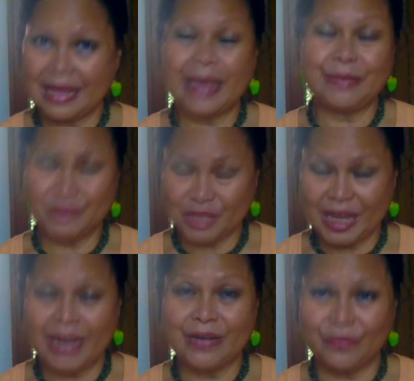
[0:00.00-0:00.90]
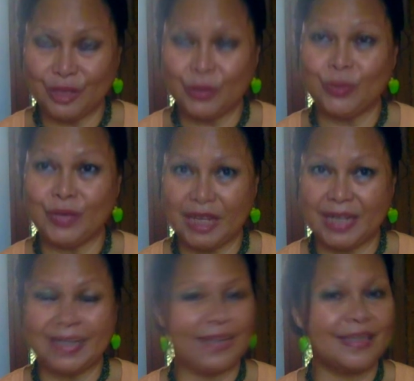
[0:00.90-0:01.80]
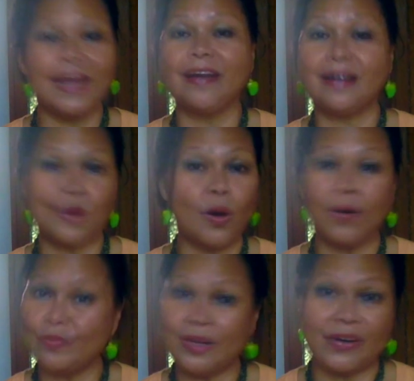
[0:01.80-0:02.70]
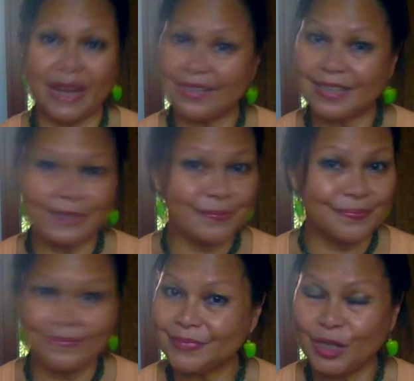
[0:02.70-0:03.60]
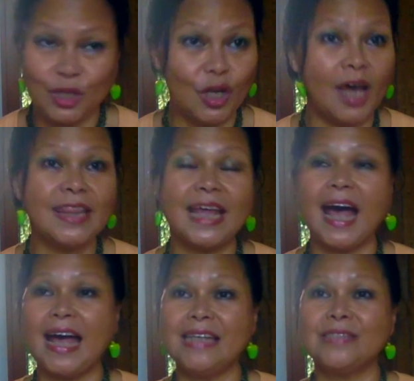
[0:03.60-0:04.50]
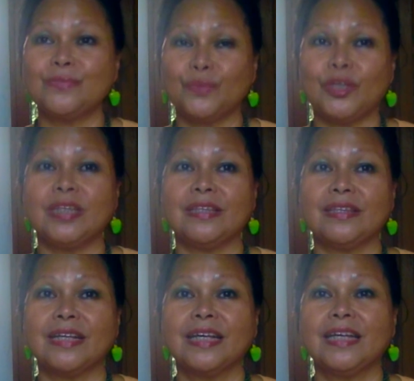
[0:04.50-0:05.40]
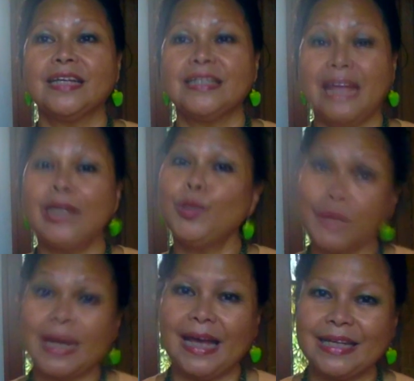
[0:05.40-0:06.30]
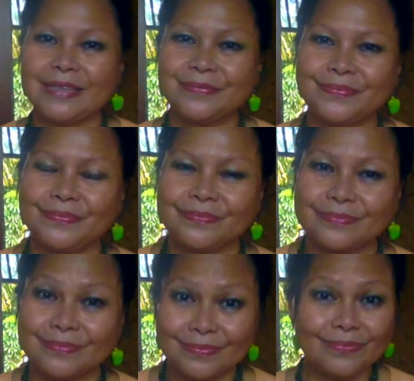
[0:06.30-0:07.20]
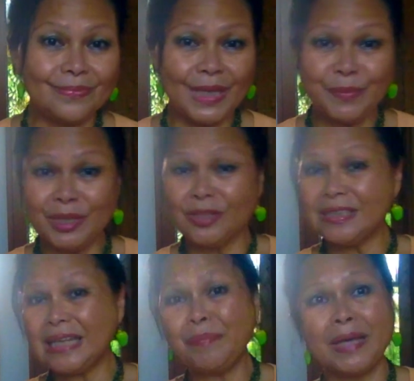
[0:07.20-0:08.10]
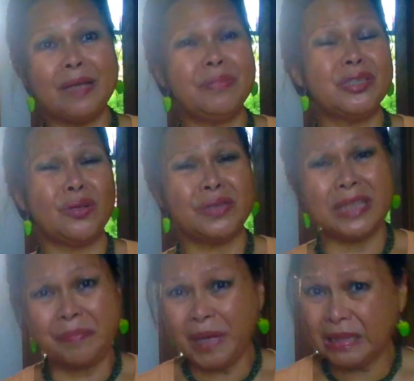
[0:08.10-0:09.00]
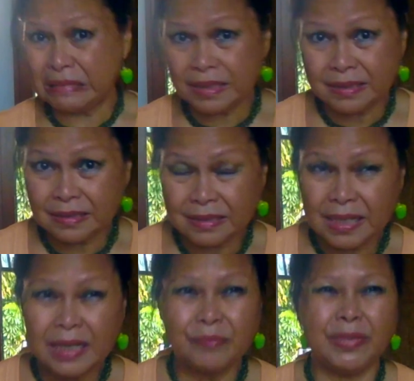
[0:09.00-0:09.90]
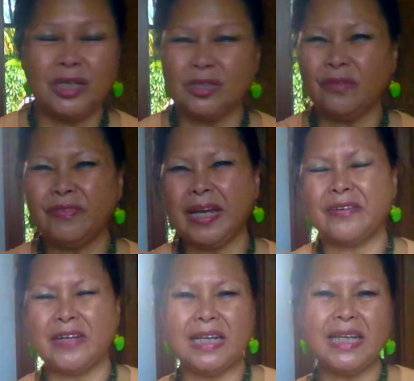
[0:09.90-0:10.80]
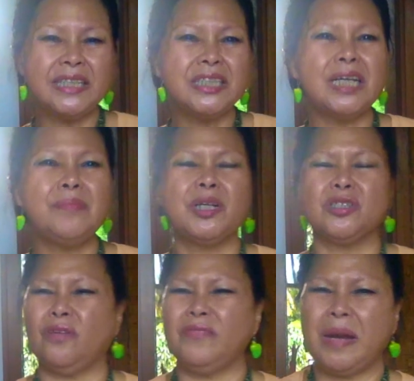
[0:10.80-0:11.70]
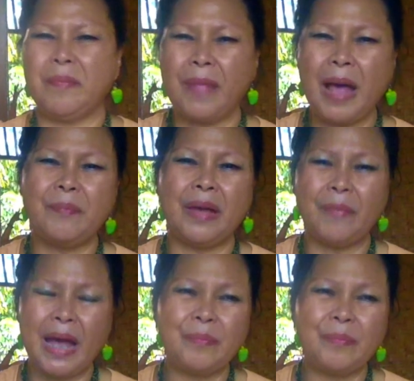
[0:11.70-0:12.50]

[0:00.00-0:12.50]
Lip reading: am sharing with you here that they are overrated. Not as what they look like, because some can be so timid because of their religion, because of their mama,